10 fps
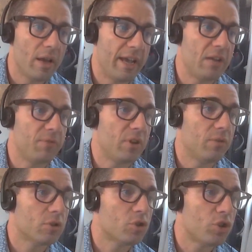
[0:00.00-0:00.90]
And we
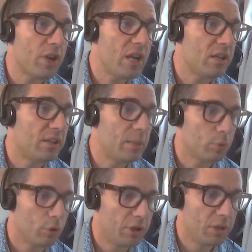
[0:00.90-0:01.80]
will train a deep
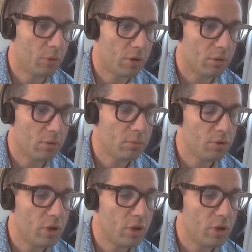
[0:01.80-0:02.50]
learning model.